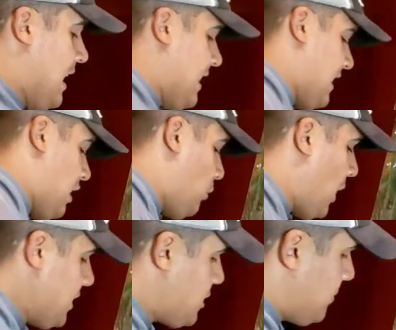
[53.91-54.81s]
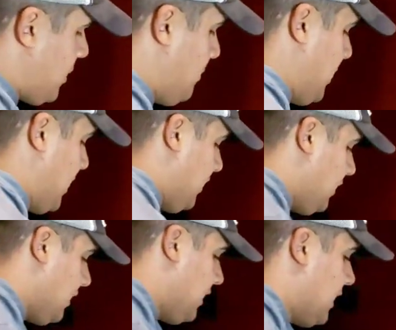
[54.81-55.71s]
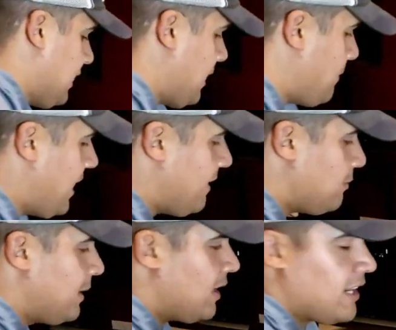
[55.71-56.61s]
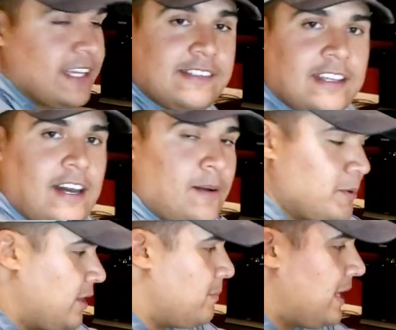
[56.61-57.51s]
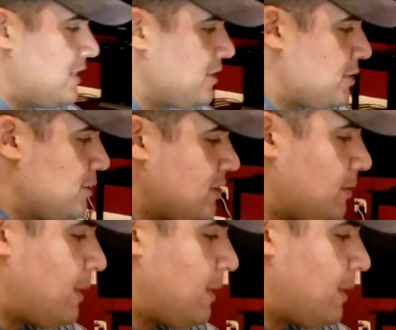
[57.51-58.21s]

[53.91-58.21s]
And then I'll watch them come in and they may have a barricade stop or they may just use their